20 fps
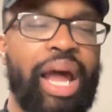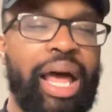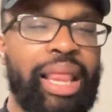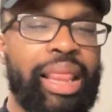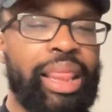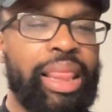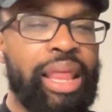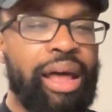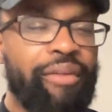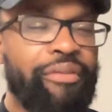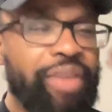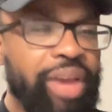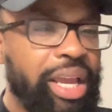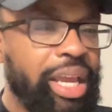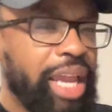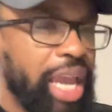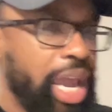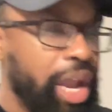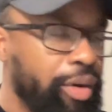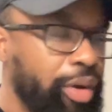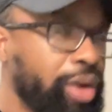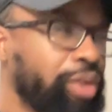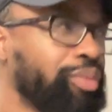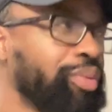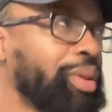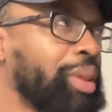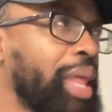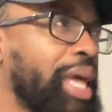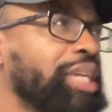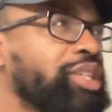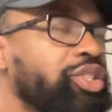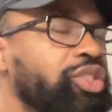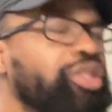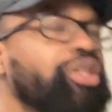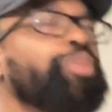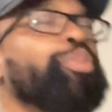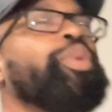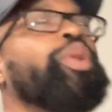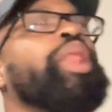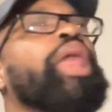a loving, caring
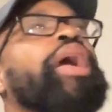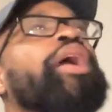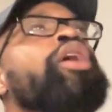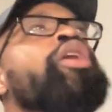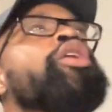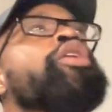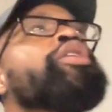relationship, and, like,